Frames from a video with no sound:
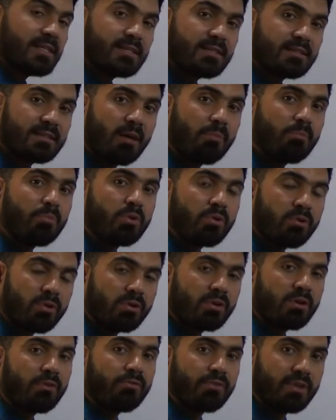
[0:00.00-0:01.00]

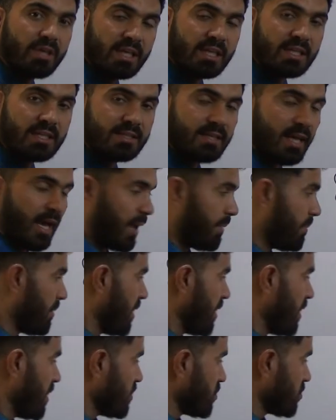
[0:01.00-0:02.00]
subunit of enzyme.
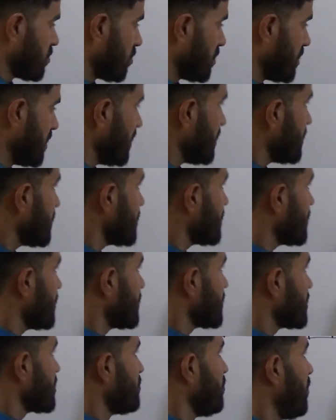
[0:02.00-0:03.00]
So this
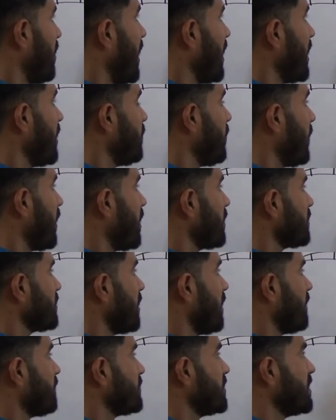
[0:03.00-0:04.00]
small part
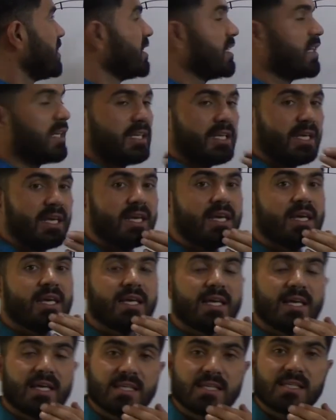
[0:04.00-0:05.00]
of the DNA
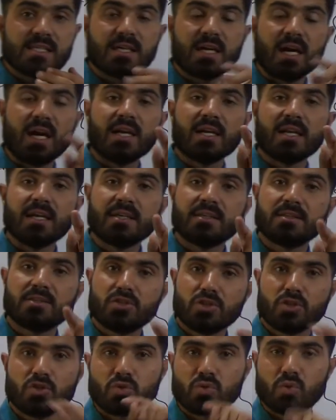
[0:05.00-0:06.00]
is called a
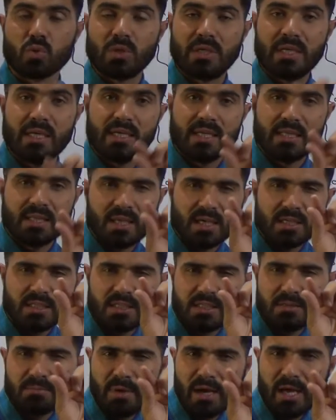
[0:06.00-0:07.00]
cistron. The
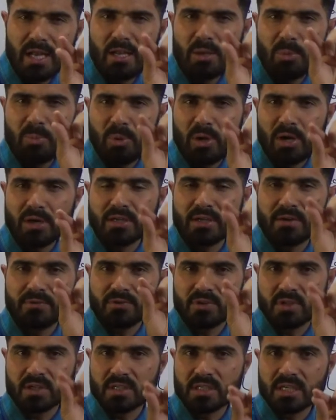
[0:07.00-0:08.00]
small part
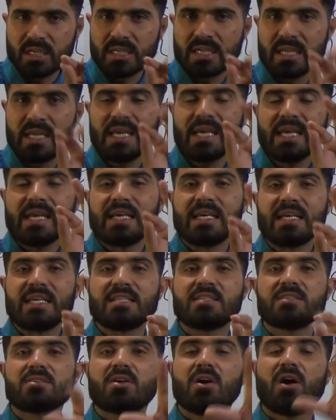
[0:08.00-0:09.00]
of the DNA
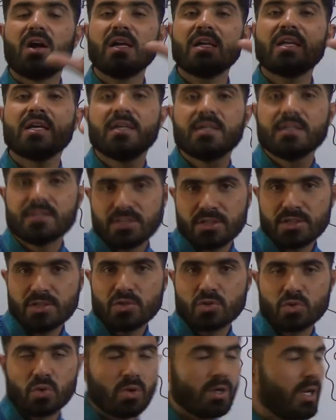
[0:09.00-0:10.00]
is called
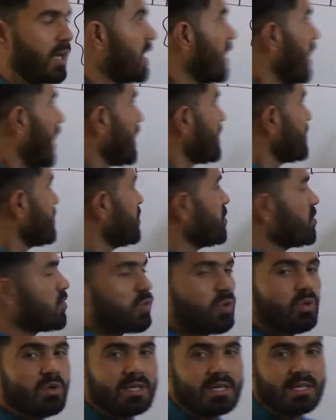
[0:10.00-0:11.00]
cistron. A
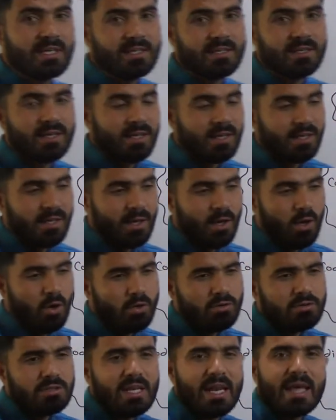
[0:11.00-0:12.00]
cistron
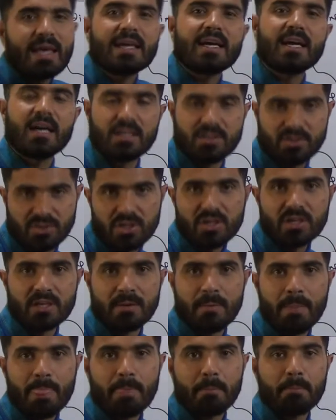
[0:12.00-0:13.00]
looks like a
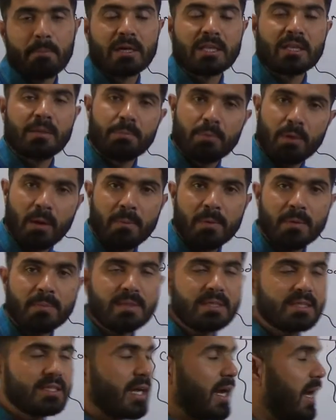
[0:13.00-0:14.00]
gene, but the problem
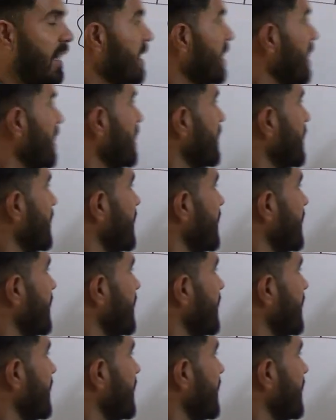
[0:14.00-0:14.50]
is that